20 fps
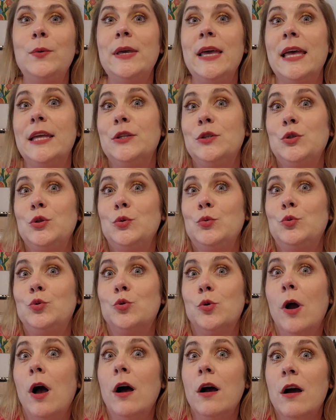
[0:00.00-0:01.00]
get to
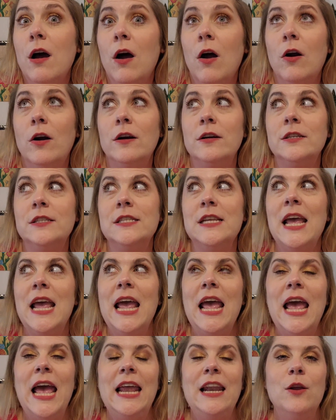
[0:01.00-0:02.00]
draw cards
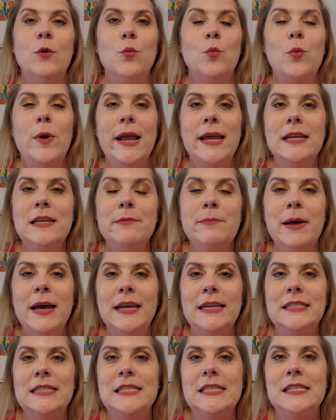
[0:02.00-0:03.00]
and it
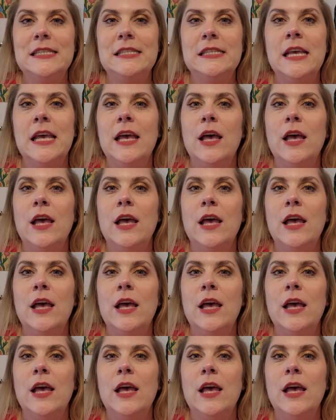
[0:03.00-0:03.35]
randomizes